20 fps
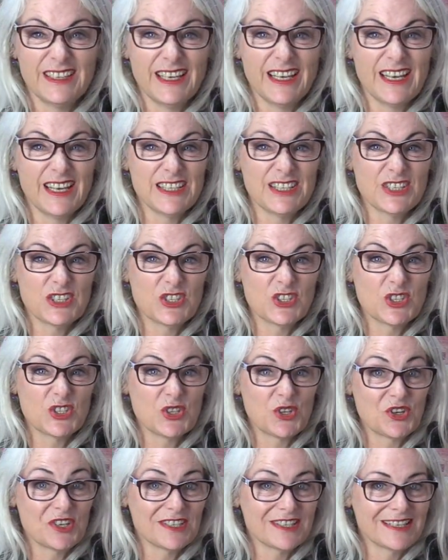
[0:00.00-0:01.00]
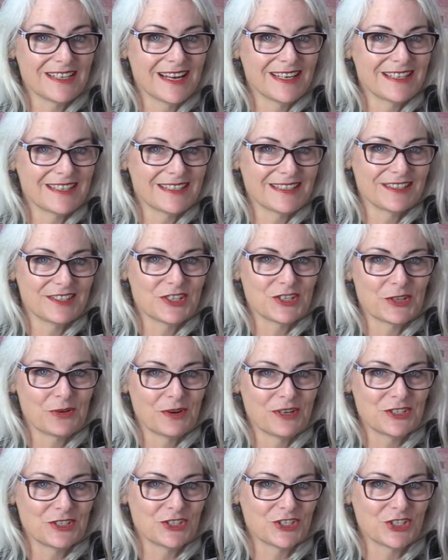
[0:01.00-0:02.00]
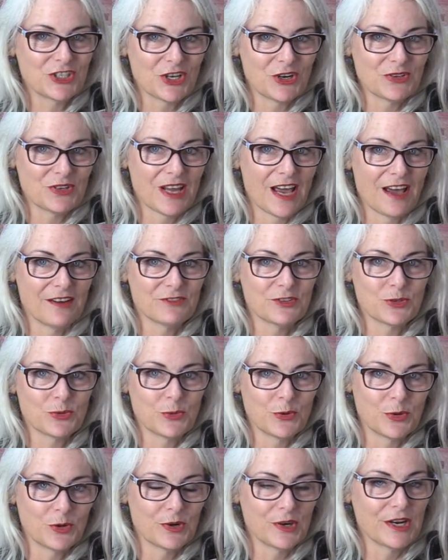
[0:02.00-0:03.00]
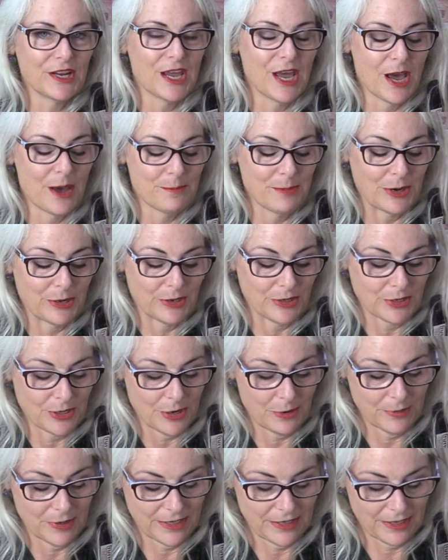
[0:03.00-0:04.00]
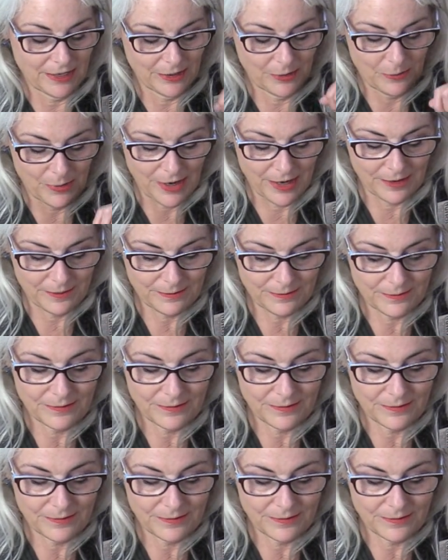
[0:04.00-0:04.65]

And it stores nicely so I don't have to worry about it going anywhere.